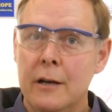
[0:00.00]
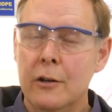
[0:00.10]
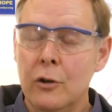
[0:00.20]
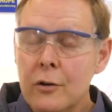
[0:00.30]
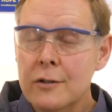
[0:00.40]

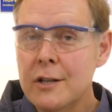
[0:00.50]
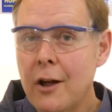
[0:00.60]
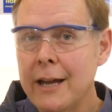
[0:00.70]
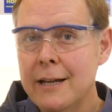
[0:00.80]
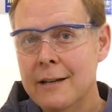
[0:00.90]
looks
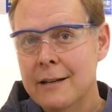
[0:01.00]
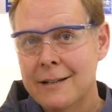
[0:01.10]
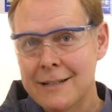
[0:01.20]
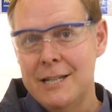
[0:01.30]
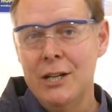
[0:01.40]
like,
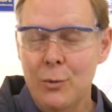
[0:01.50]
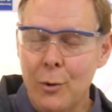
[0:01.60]
continue